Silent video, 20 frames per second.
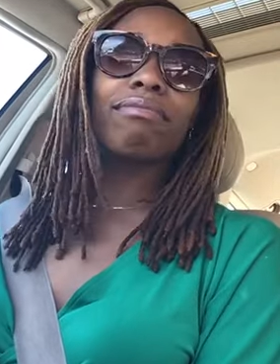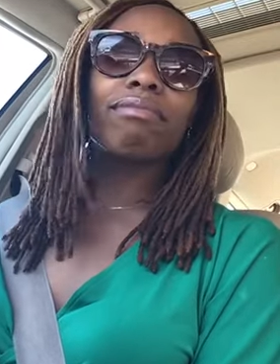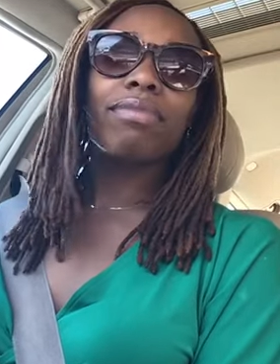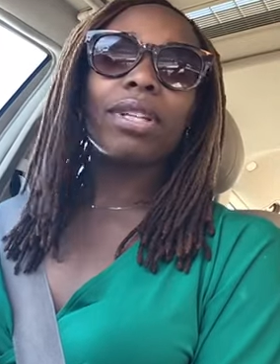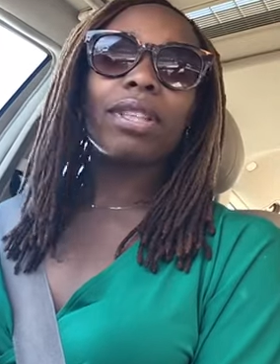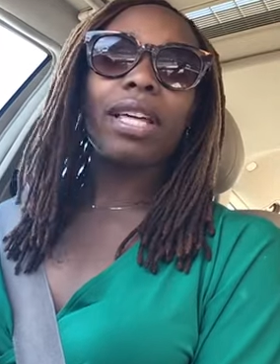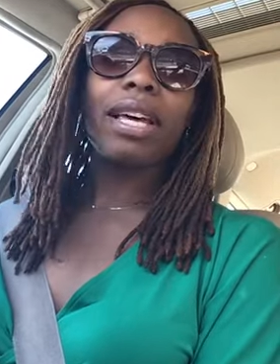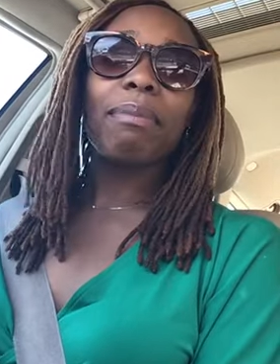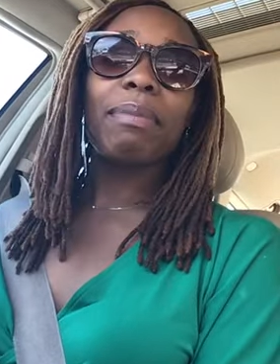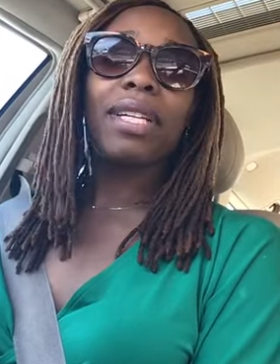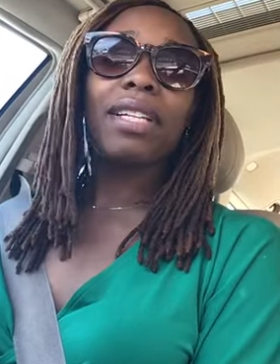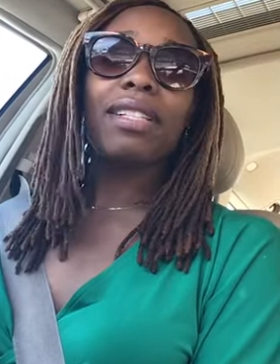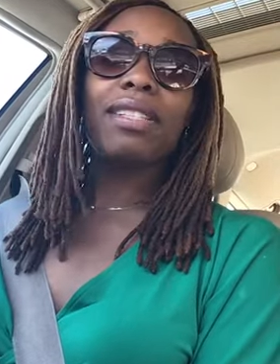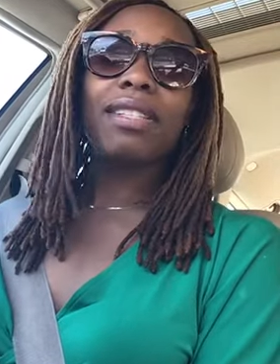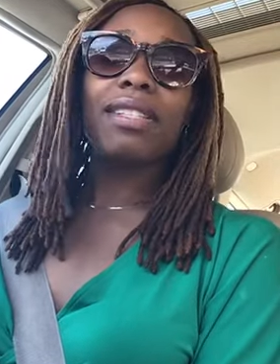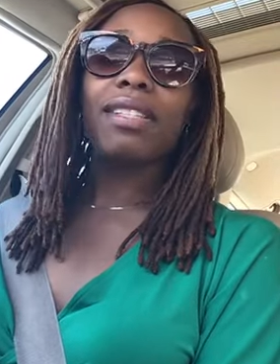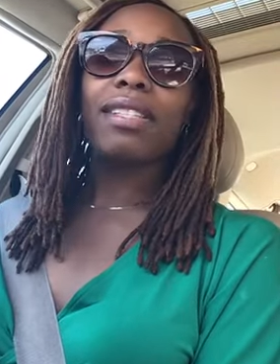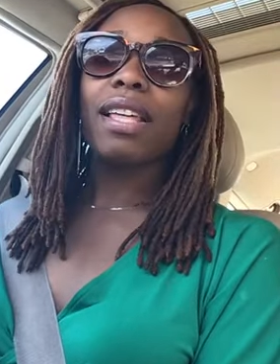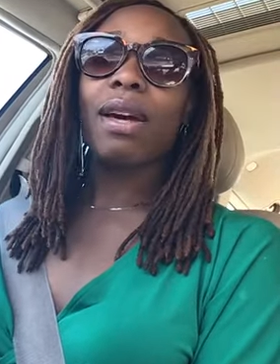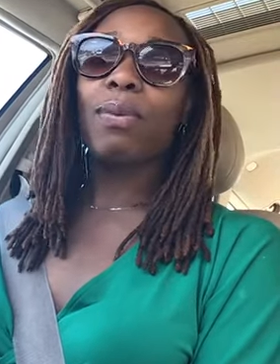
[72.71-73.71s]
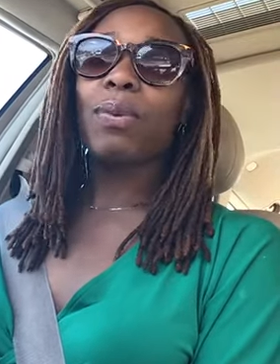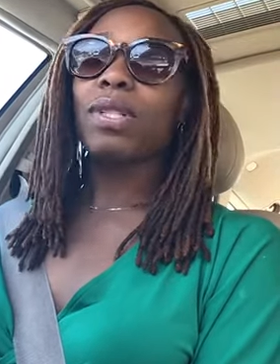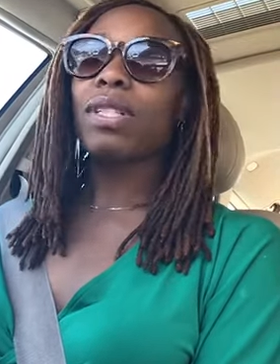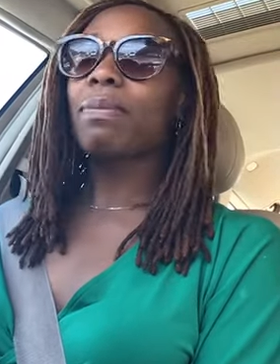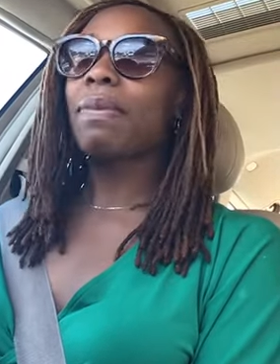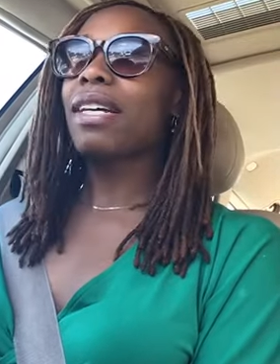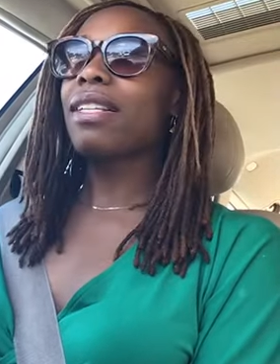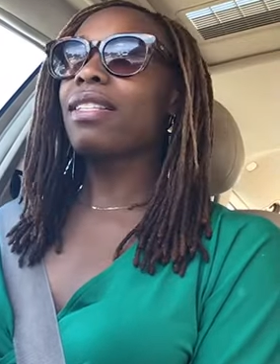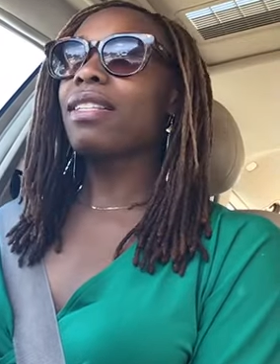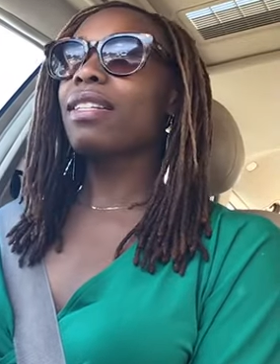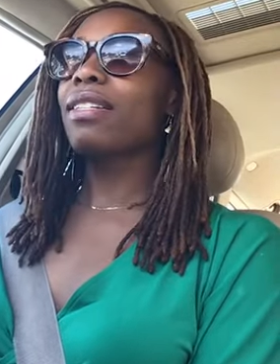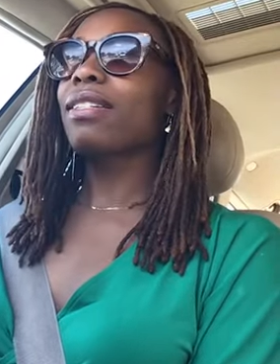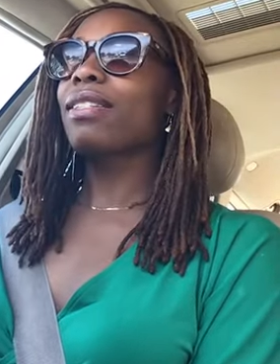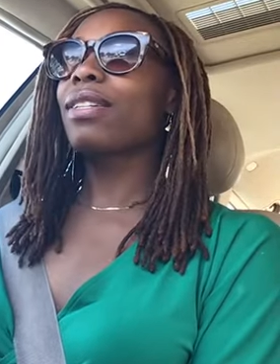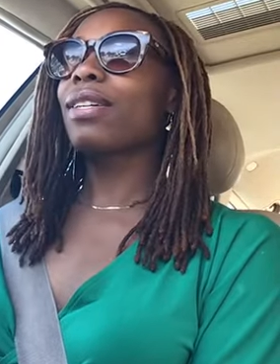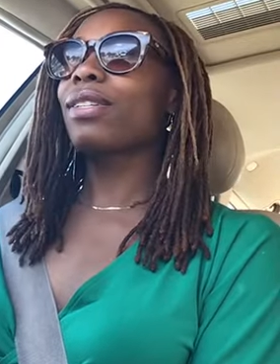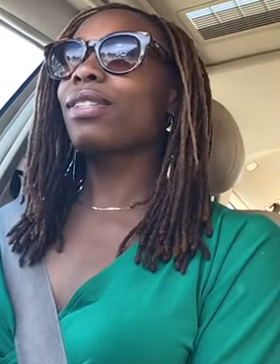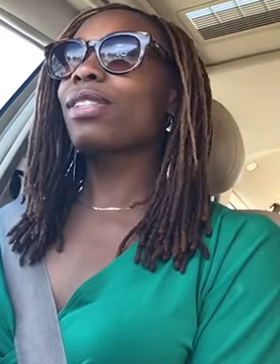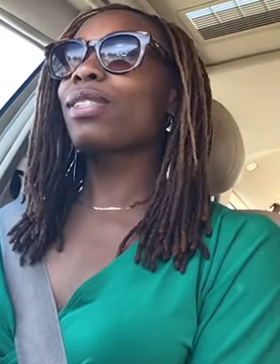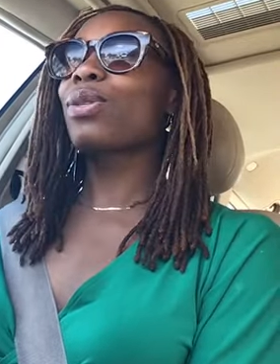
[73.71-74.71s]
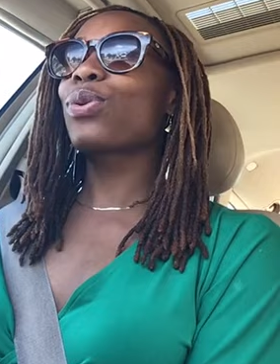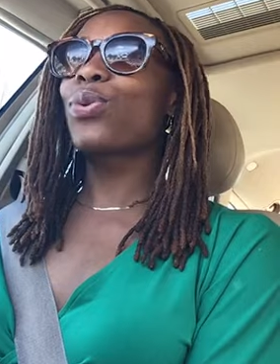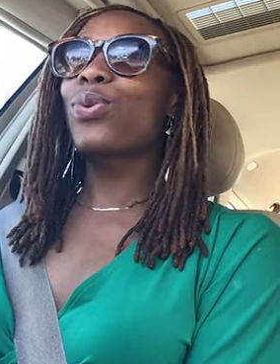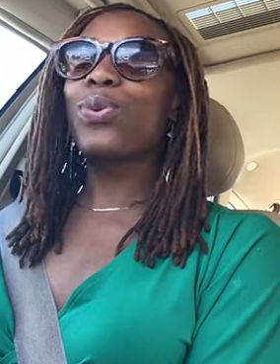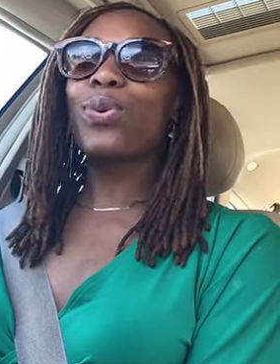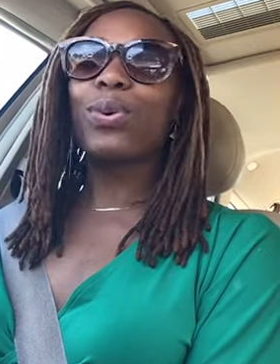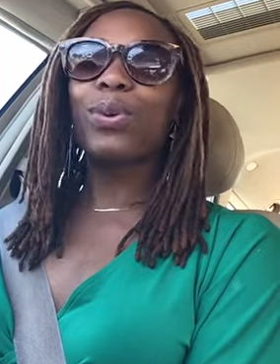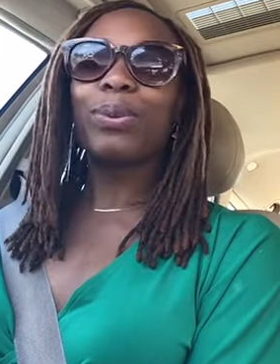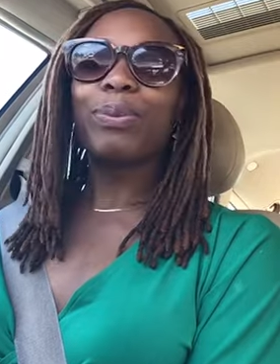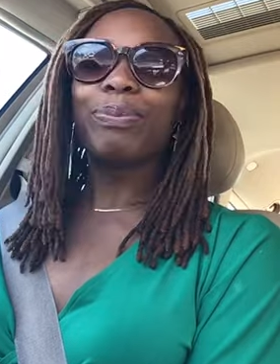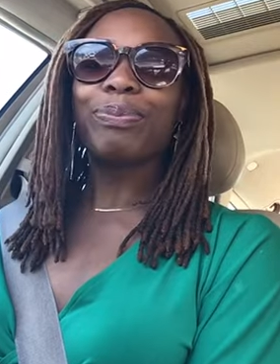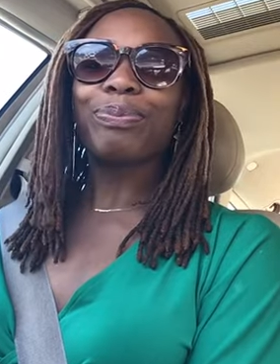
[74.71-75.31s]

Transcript: what that means is that once my son starts school,